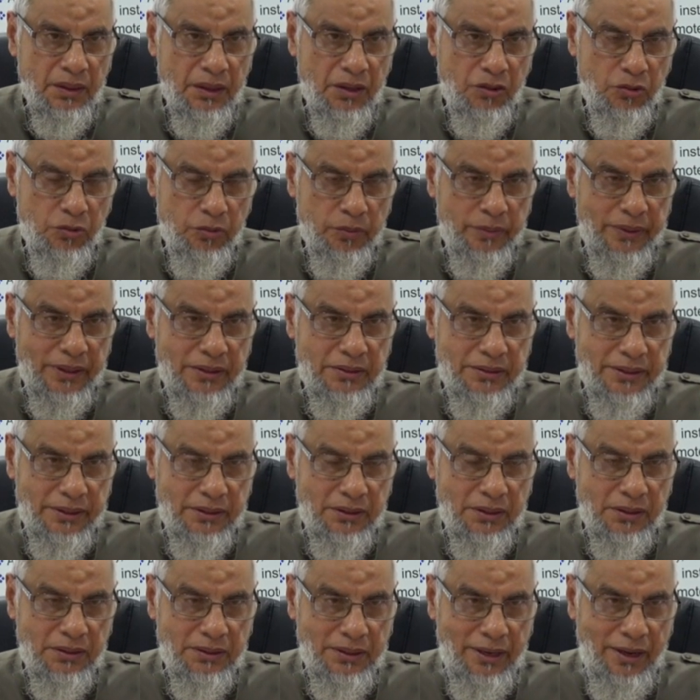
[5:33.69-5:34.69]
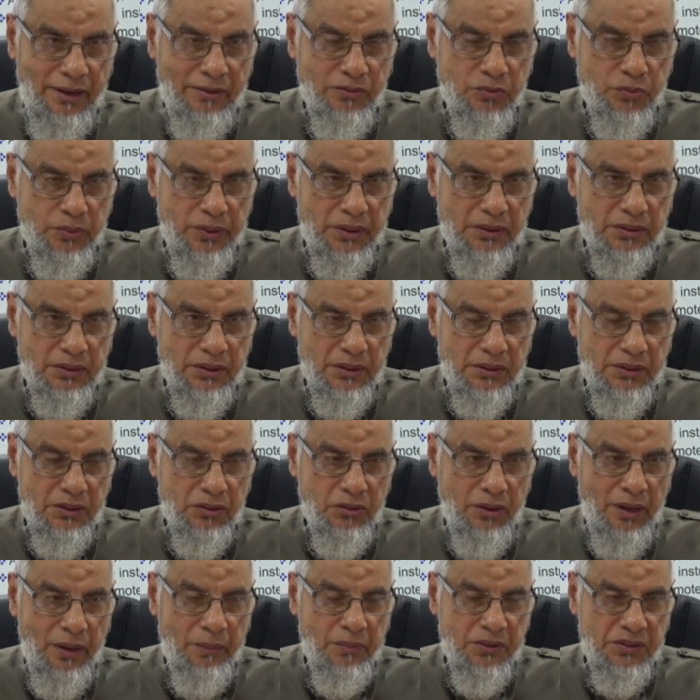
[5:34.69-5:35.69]
It will be at certain times when the
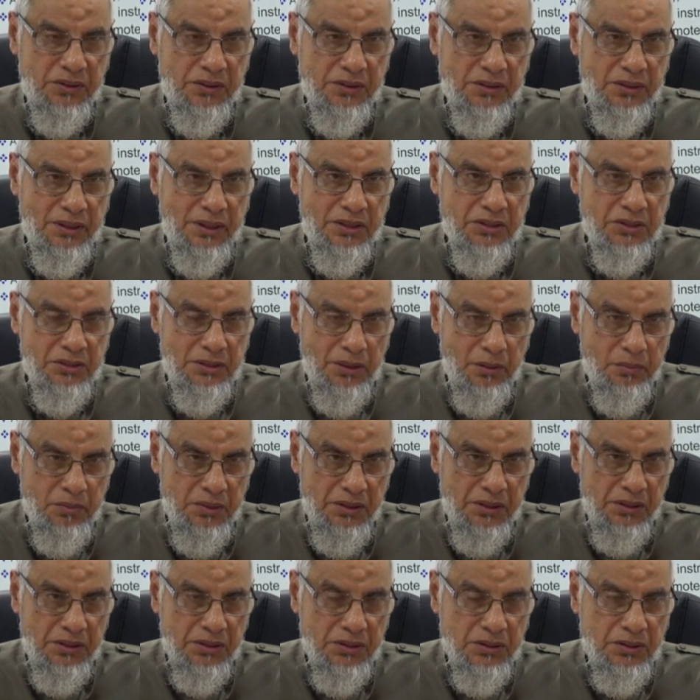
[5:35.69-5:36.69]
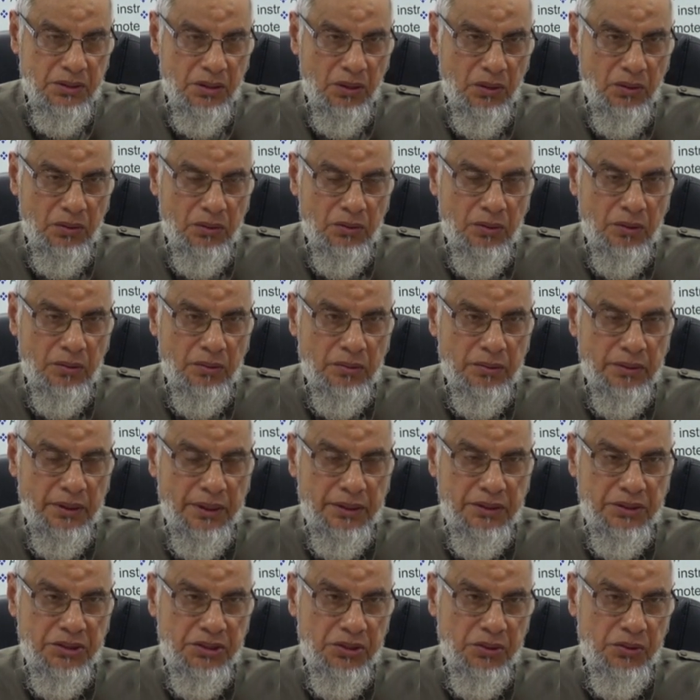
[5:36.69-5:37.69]
new embassies are established or
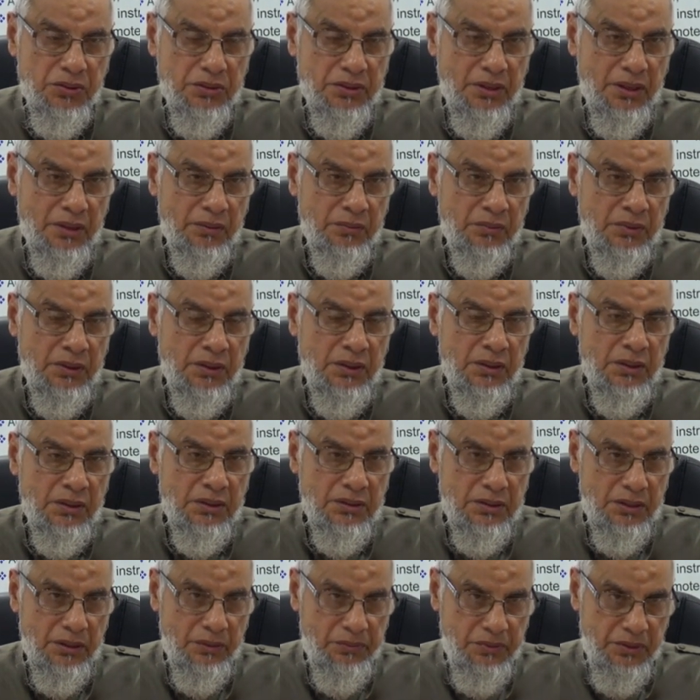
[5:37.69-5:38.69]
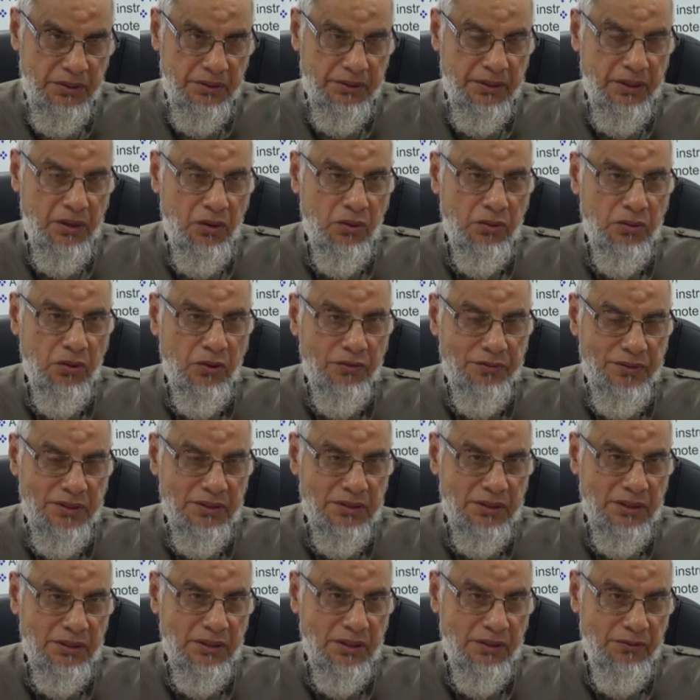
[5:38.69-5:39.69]
NGOs are establishing their own
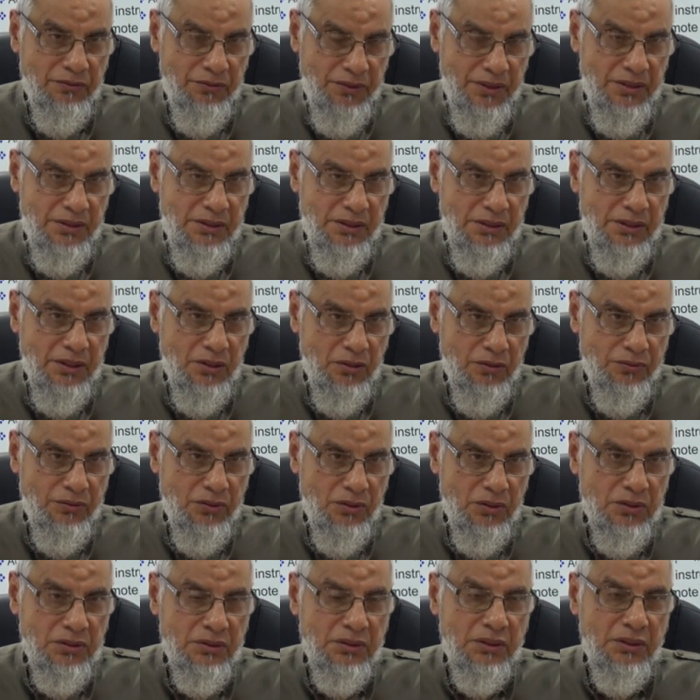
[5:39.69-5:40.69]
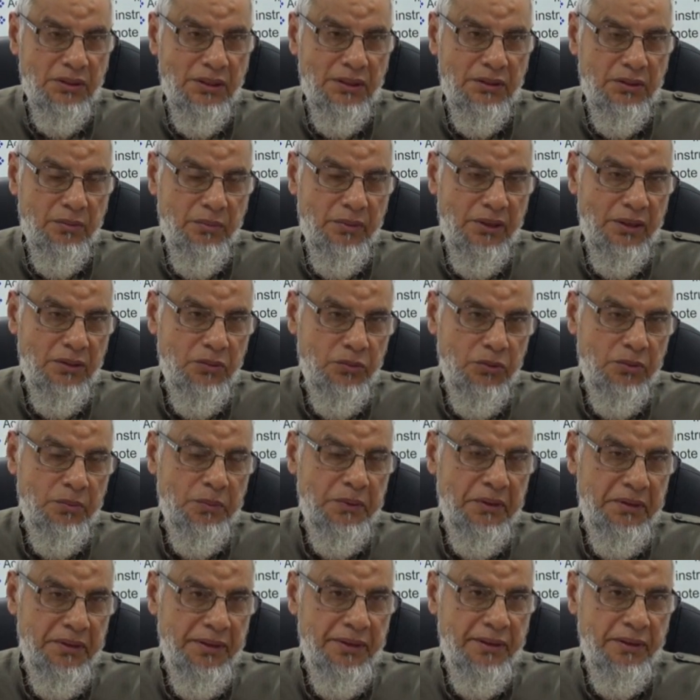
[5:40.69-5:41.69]
office in Fiji, then of course the demand would
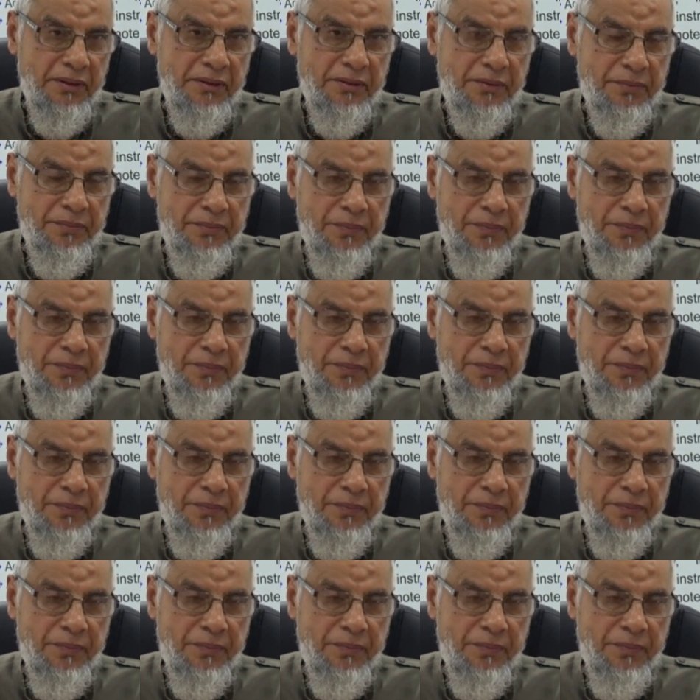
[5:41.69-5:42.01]
be there.